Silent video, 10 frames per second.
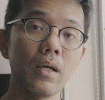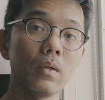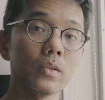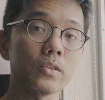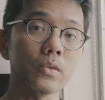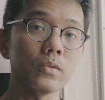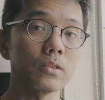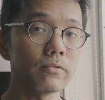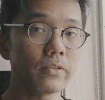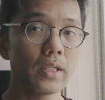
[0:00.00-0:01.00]
Also,
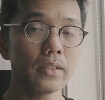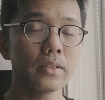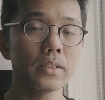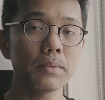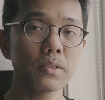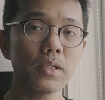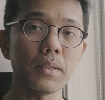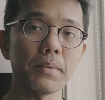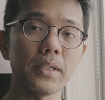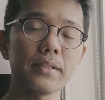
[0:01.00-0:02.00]
don't forget to
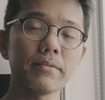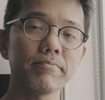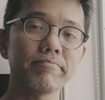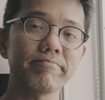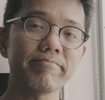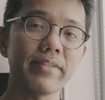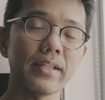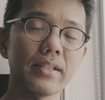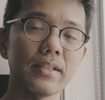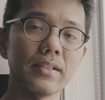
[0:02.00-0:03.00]
subscribe, yeah?
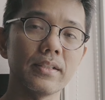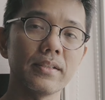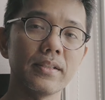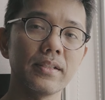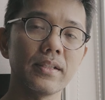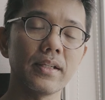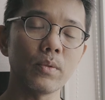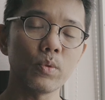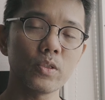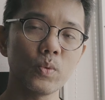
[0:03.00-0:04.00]
And I
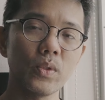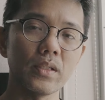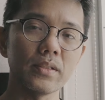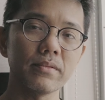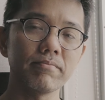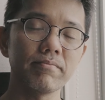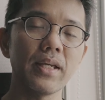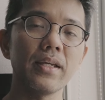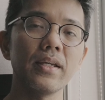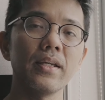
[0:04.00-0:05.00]
wish you well.
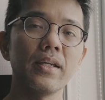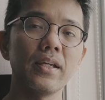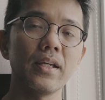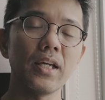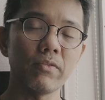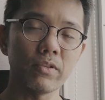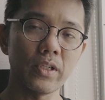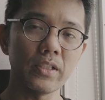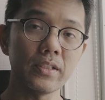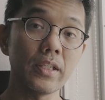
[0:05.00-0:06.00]
Have a
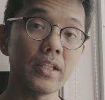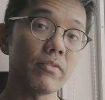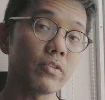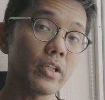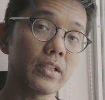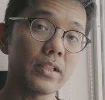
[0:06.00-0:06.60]
great day, have a great